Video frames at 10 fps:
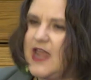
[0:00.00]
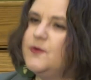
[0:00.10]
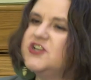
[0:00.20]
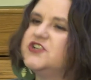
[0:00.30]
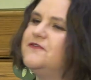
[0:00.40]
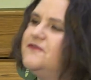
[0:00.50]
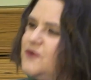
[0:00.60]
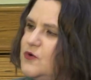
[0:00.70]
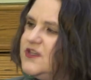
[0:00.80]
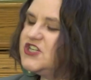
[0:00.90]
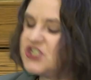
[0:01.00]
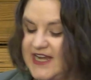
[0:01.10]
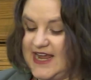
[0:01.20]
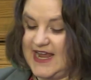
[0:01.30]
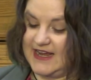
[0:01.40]
in which a foolish
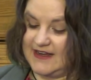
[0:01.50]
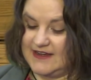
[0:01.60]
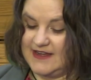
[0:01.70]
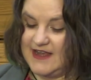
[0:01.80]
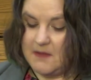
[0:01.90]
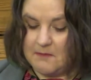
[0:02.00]
king